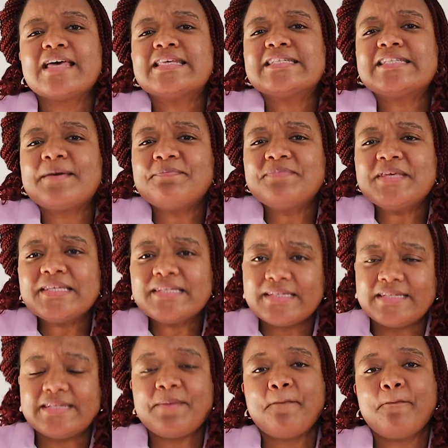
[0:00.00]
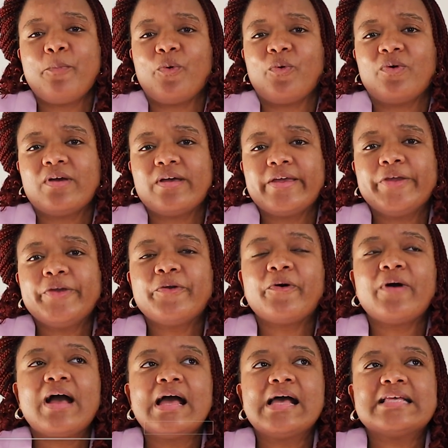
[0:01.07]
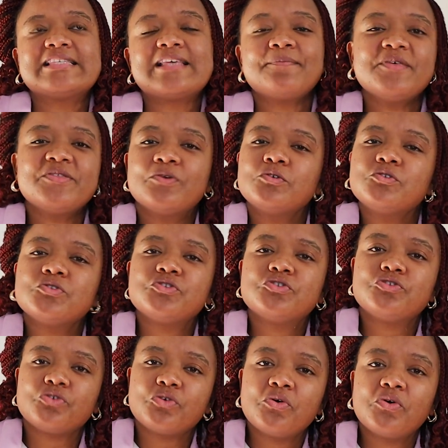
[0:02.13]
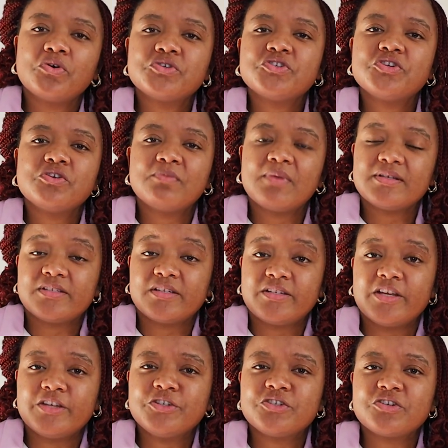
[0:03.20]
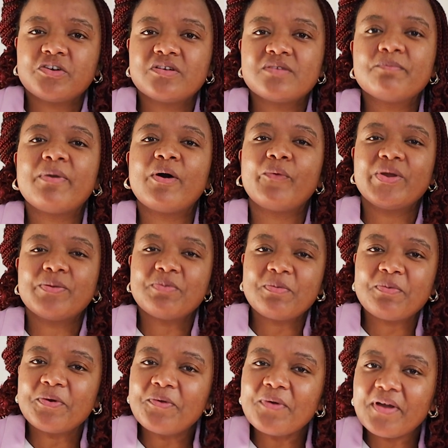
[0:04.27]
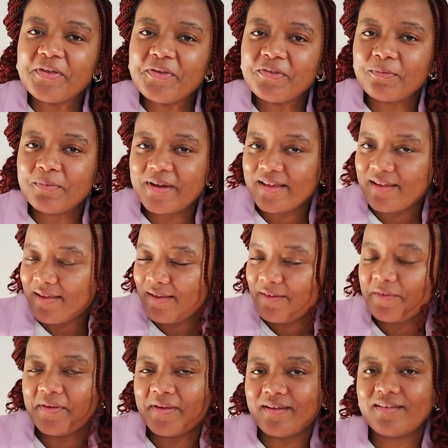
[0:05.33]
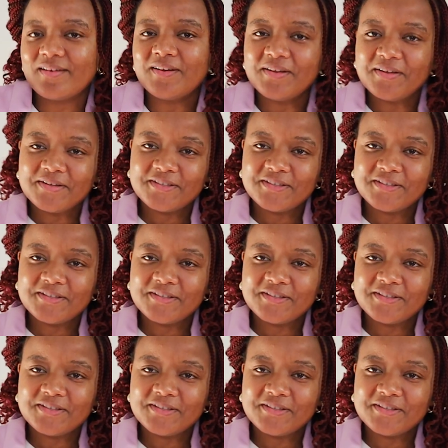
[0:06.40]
something simple, you know, something not to draw too much attention, but when people look at you, they'll be like, hey, okay,